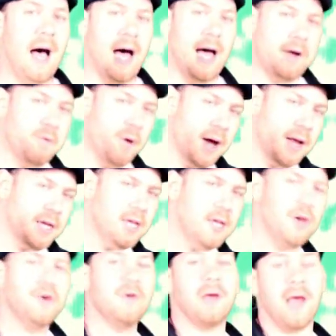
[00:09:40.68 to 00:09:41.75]
I want
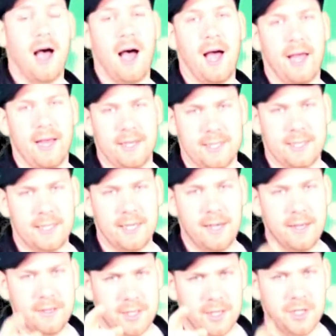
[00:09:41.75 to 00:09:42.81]
you guys
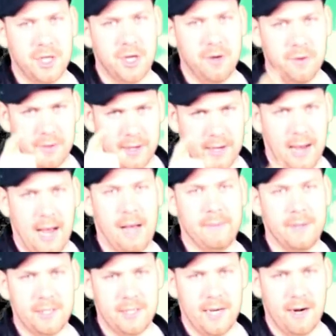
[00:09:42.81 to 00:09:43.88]
to do the
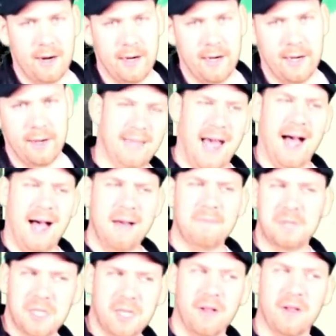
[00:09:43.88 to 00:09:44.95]
commentary. Yeah,
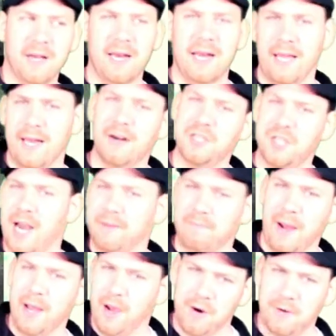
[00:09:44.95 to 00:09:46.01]
I'm still gonna interject
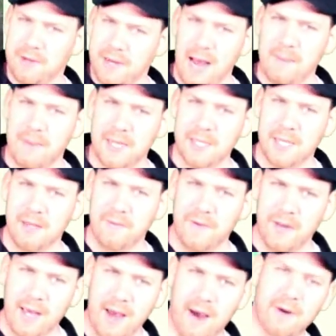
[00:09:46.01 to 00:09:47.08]
my own comments in the
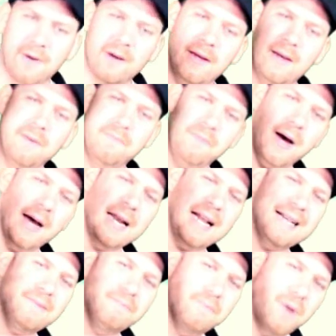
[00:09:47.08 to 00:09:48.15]
video,
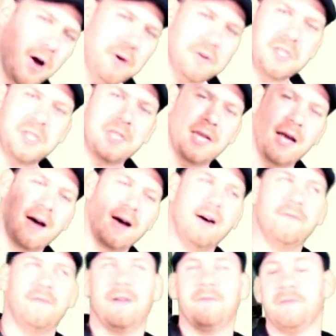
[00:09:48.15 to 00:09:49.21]
but most
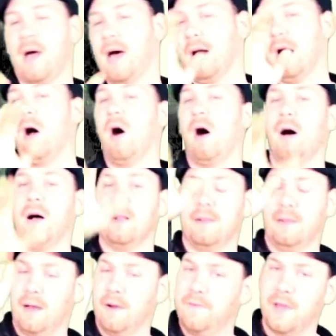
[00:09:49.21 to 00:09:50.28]
of, if not
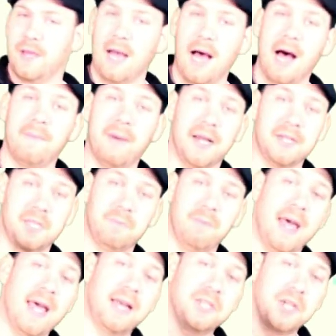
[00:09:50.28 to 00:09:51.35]
all, of the comments
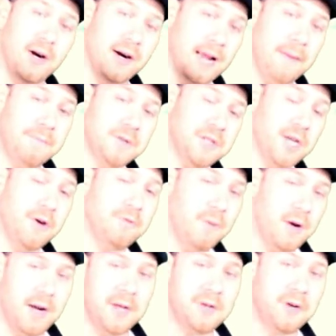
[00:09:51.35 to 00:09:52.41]
made during episode
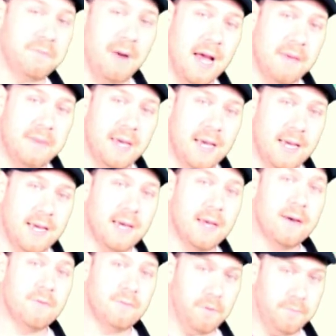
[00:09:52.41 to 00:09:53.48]
100 by me
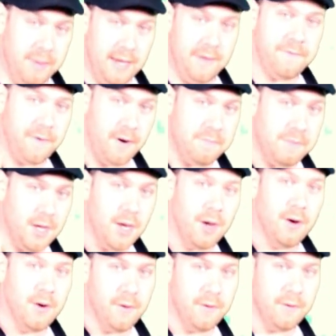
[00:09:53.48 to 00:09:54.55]
will be from
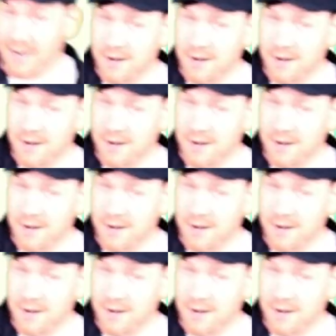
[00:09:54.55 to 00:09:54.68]
you.